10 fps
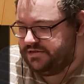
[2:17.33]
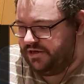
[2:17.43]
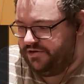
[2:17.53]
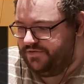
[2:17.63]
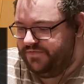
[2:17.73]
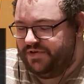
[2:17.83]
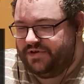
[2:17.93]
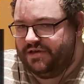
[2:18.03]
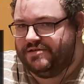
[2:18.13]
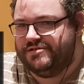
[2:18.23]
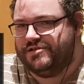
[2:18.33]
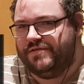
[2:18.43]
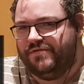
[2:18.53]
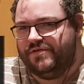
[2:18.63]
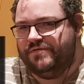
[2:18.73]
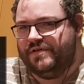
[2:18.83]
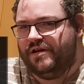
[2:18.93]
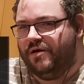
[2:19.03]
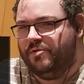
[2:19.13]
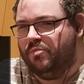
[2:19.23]
and doesn't feel guilty. Because I have a funny feeling
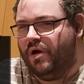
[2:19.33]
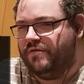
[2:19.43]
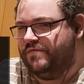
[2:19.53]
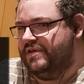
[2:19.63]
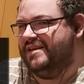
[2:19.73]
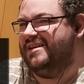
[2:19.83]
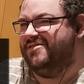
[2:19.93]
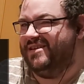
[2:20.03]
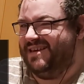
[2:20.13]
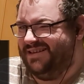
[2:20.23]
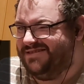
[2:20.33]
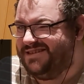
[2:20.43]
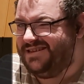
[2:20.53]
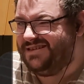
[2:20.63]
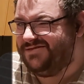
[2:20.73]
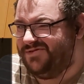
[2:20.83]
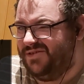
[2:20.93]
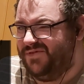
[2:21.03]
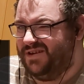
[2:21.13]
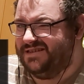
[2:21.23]
Armin might feel a little guilty when he
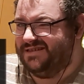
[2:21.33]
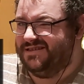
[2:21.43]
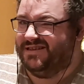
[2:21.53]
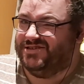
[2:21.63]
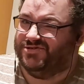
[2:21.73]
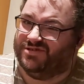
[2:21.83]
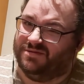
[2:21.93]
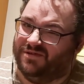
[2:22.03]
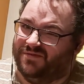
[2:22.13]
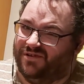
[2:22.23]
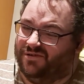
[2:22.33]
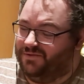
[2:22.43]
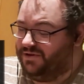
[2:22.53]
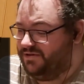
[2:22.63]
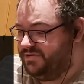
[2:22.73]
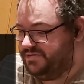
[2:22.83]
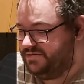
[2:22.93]
finds out that they chose him over Erwin.